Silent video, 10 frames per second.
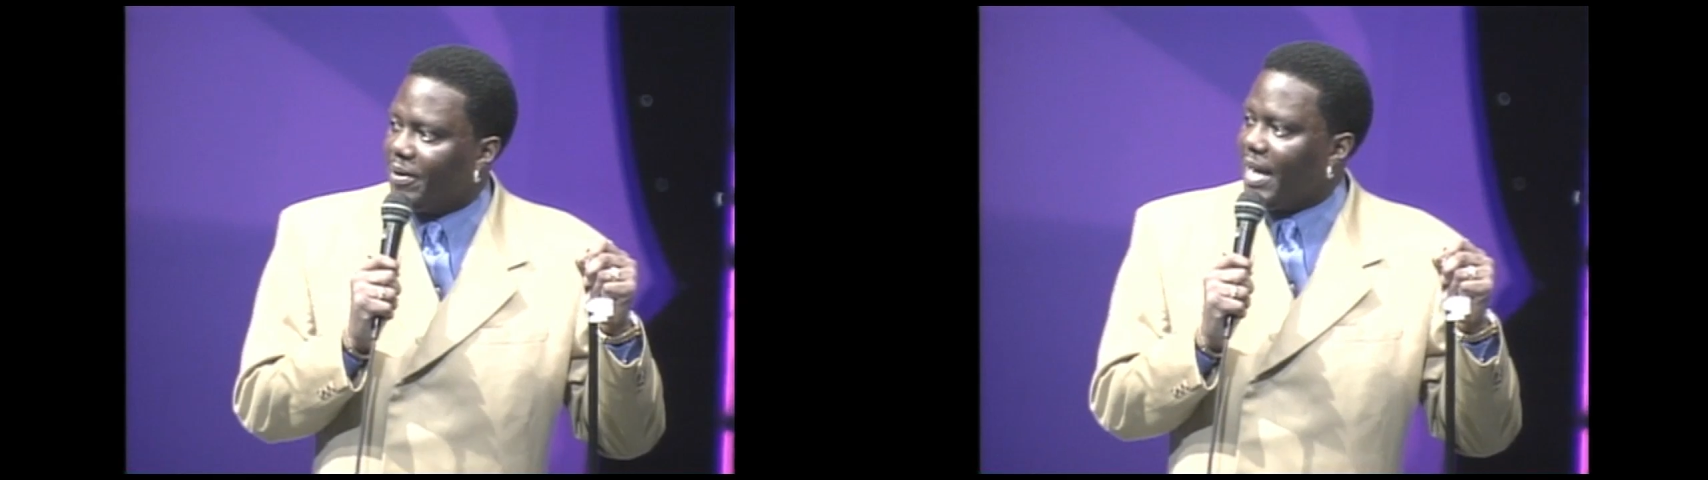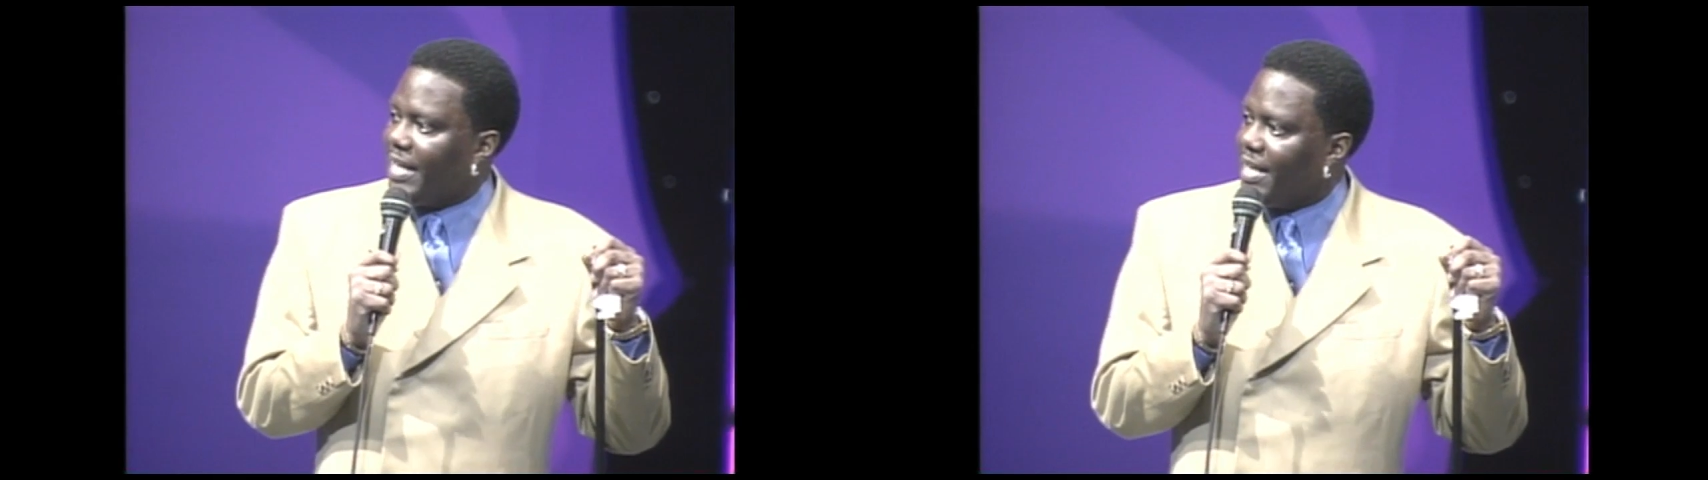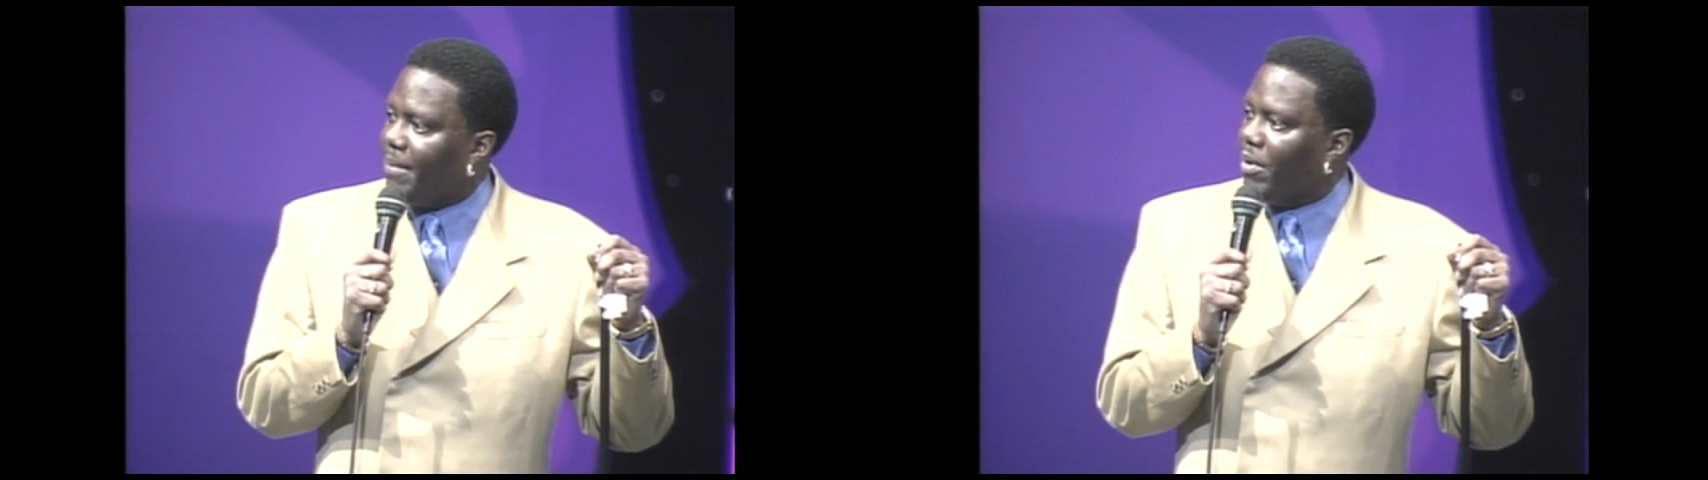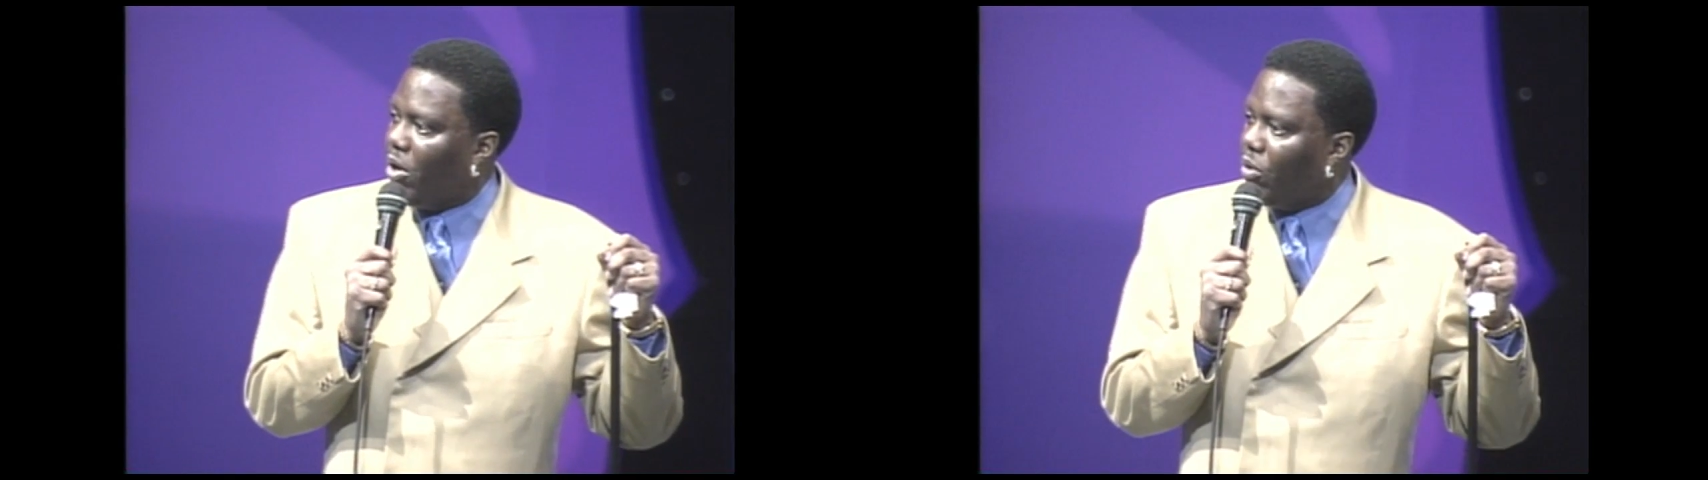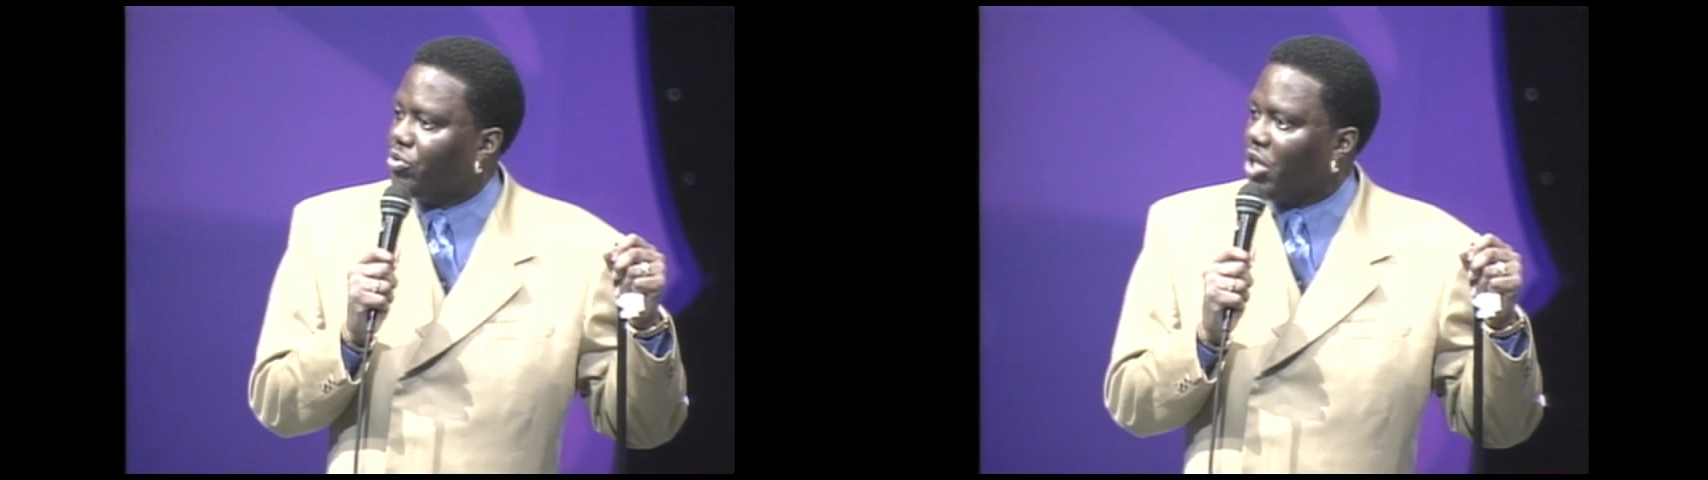goddamn
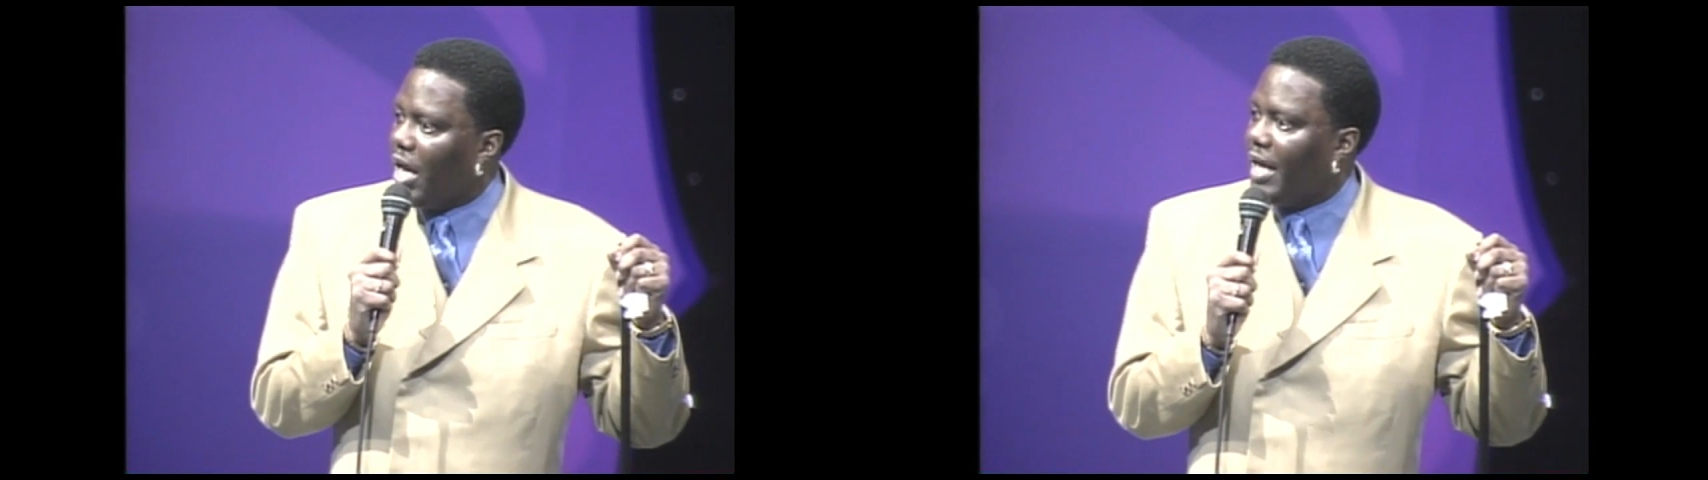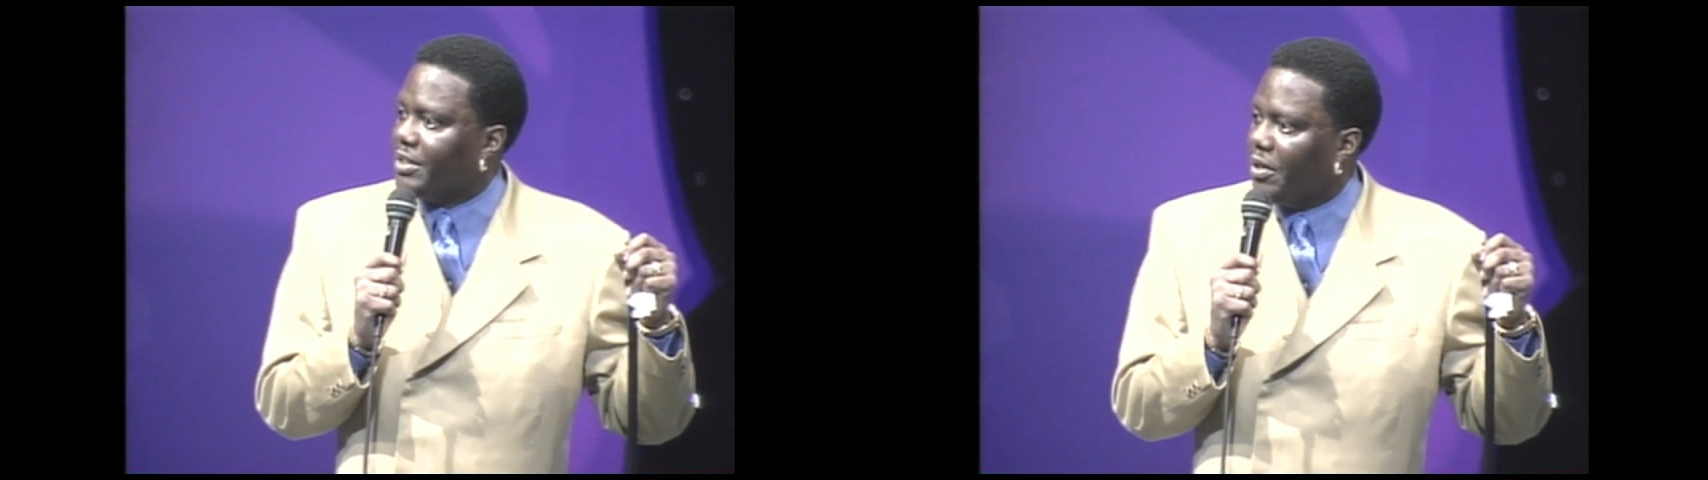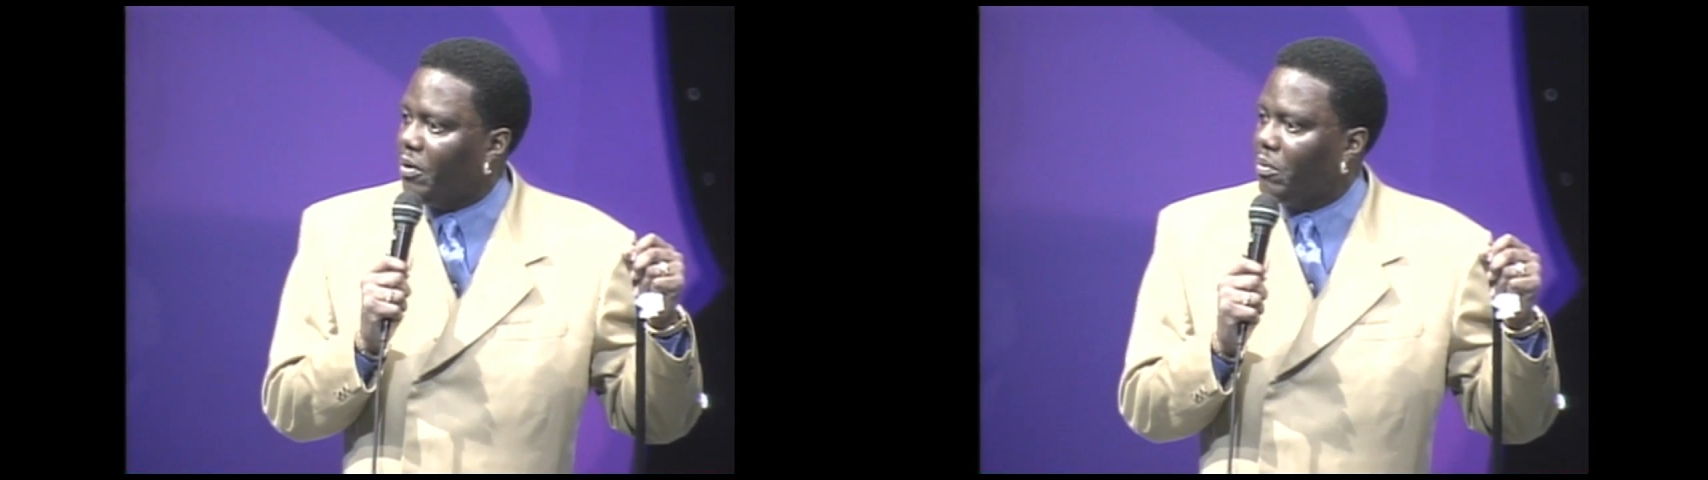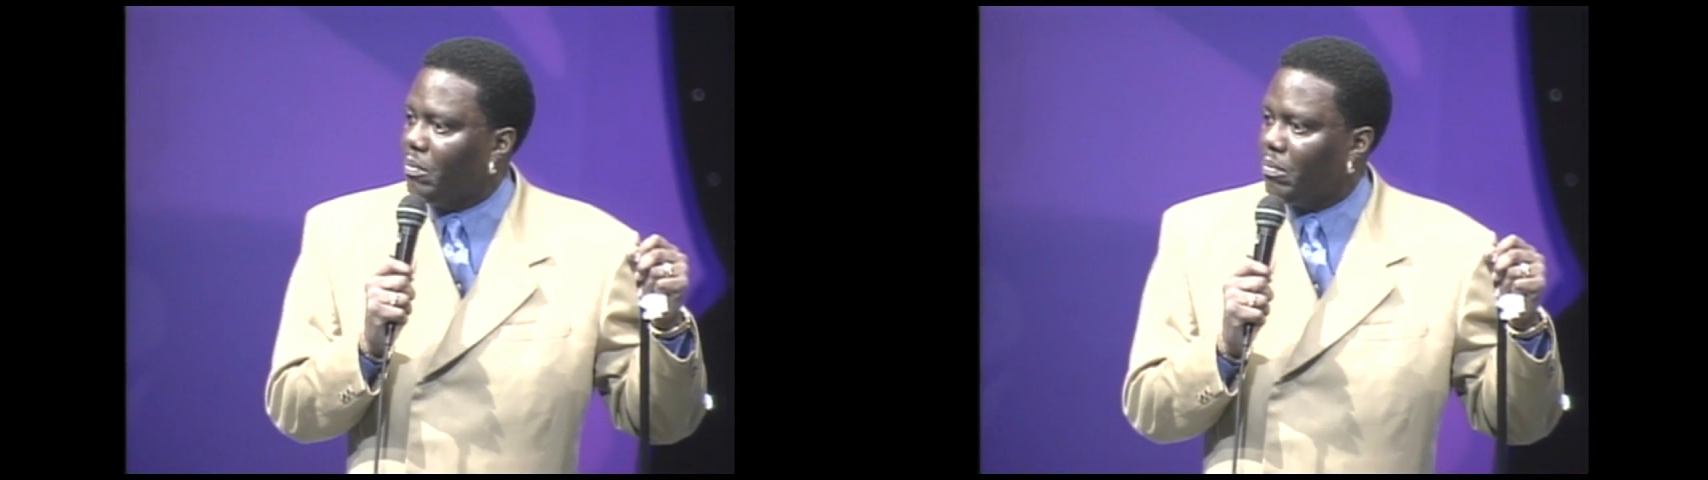long johns on.